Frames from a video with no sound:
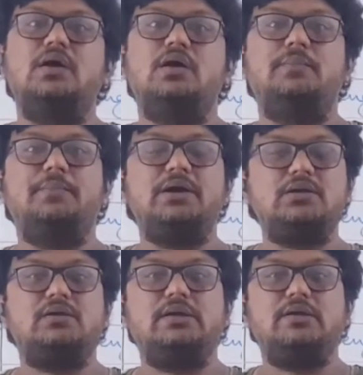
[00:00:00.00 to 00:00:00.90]

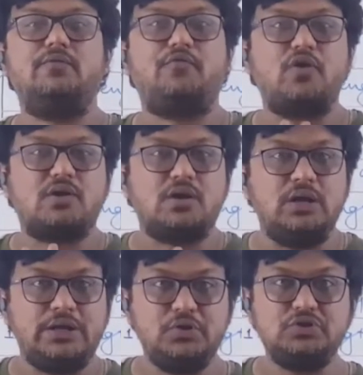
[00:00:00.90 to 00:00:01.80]
But for a
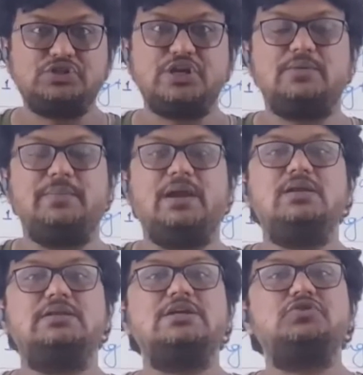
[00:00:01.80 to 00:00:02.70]
continuous statement,
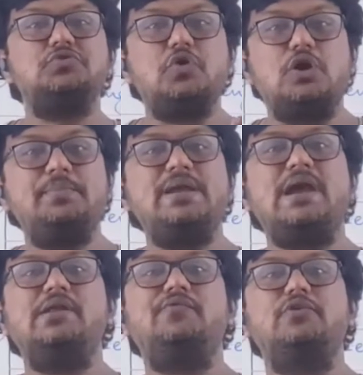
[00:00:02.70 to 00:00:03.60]
there should not be
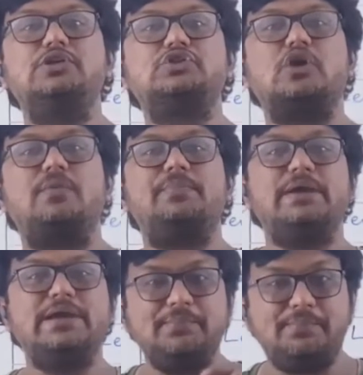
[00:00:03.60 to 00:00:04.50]
any full stop
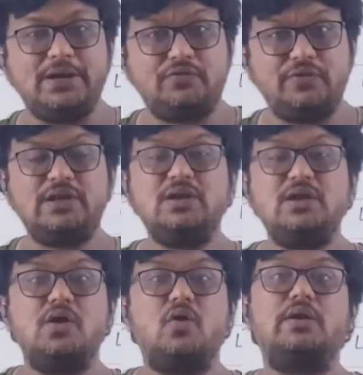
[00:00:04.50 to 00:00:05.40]
in
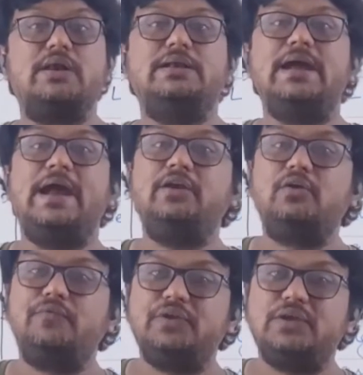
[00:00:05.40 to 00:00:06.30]
between or at the end
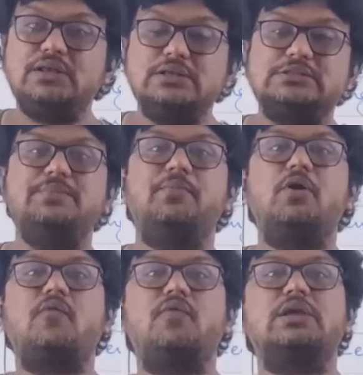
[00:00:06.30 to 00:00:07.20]
of the symbol
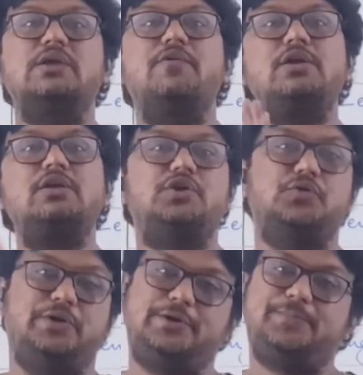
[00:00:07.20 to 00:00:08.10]
of a given
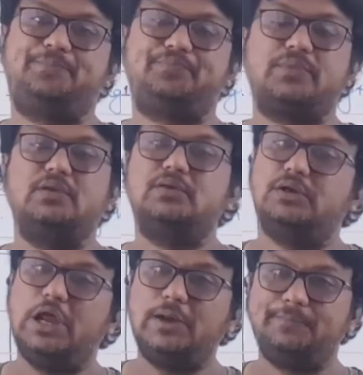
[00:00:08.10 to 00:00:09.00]
unit.
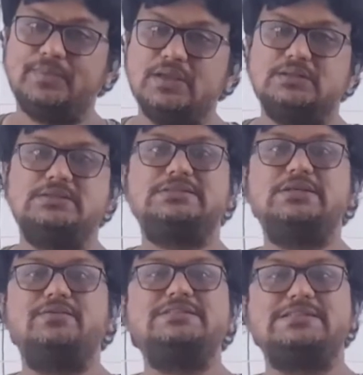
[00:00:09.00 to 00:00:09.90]
Clear? This is
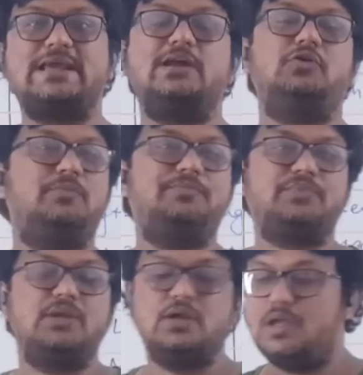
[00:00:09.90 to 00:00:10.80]
our second
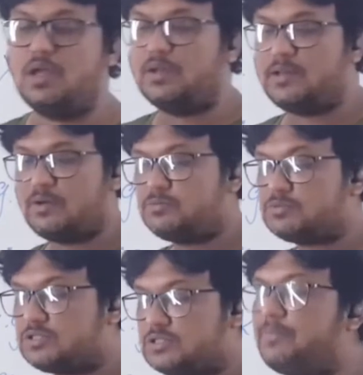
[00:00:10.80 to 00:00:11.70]
norm. Now,
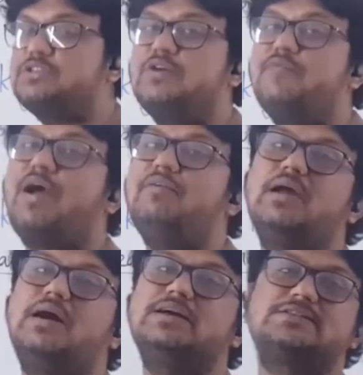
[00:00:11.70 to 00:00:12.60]
suppose if I will
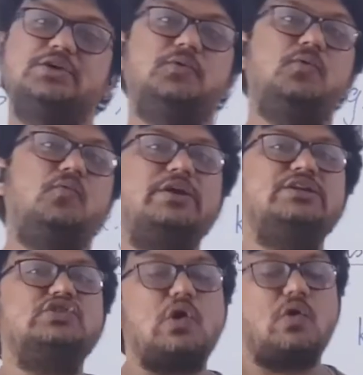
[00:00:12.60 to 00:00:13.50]
ask you, what
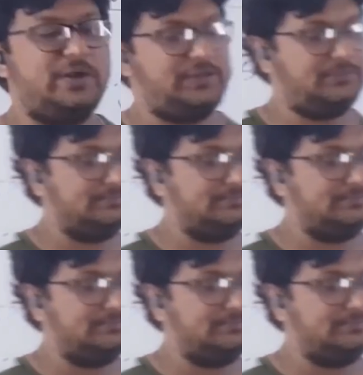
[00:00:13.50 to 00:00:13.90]
is your weight?